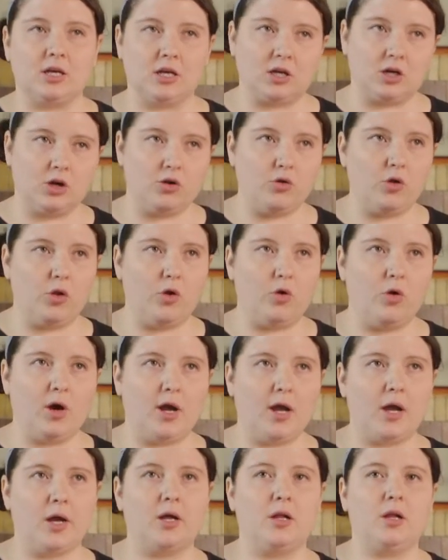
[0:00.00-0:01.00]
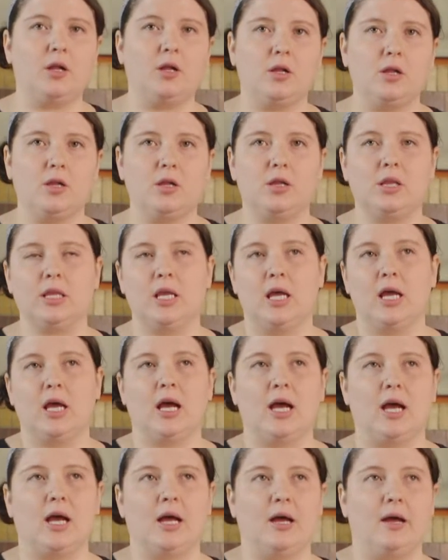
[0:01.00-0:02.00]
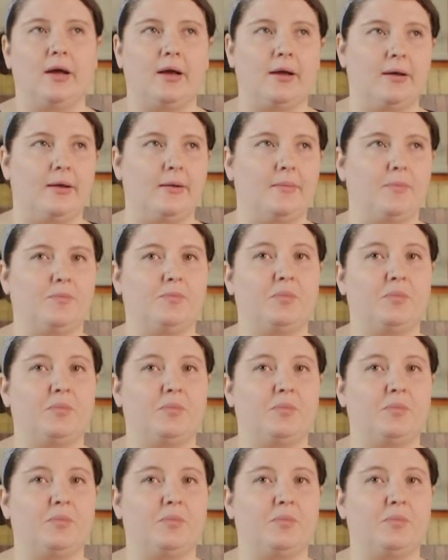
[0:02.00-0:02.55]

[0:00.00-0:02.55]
Canola oil,